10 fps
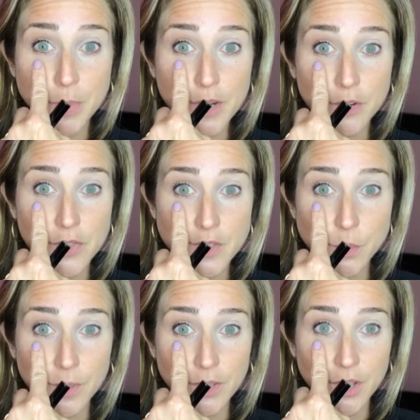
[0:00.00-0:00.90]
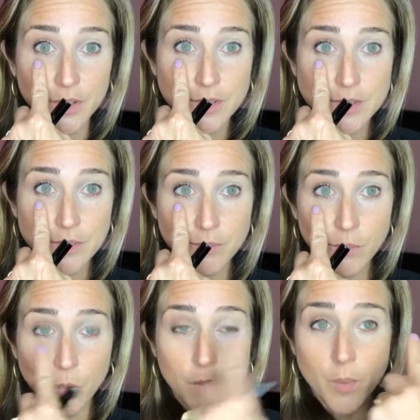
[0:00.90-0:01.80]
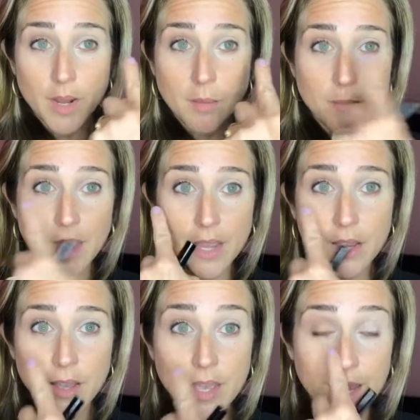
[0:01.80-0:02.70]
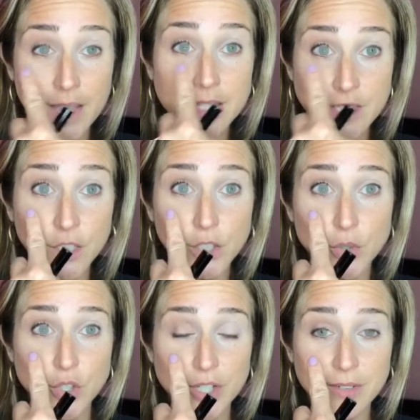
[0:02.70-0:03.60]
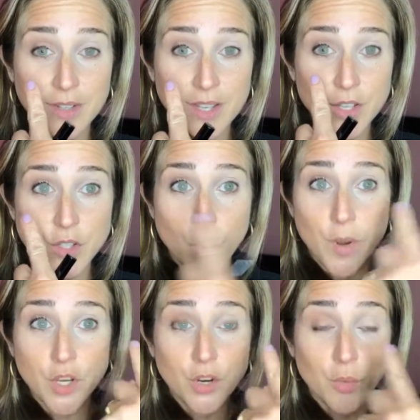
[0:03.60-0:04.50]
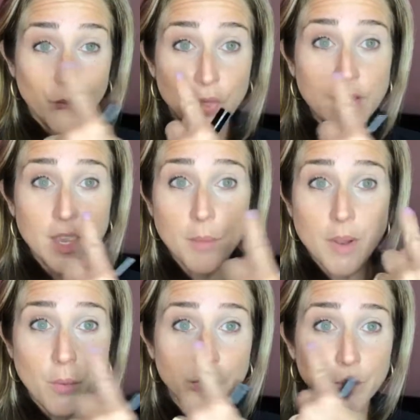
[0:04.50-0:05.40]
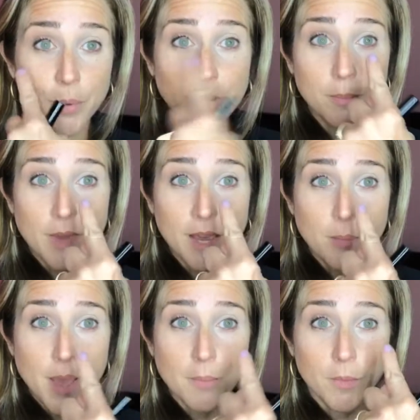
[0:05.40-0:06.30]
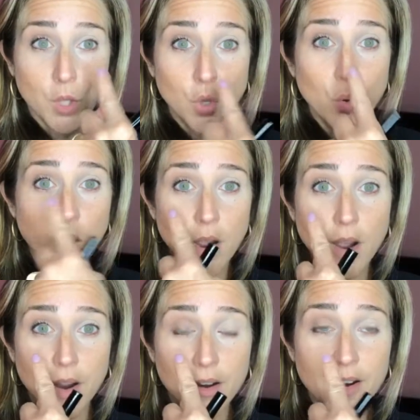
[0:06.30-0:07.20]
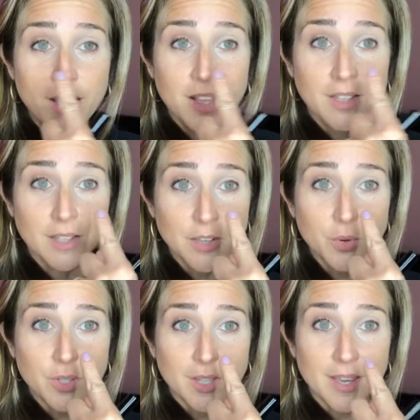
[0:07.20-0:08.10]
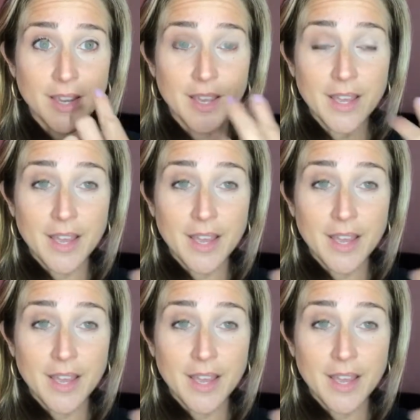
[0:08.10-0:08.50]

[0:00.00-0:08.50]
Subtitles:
bigger this one looks. We want to make it's an illusion. So when you're thinking about when you're putting makeup on, you are literally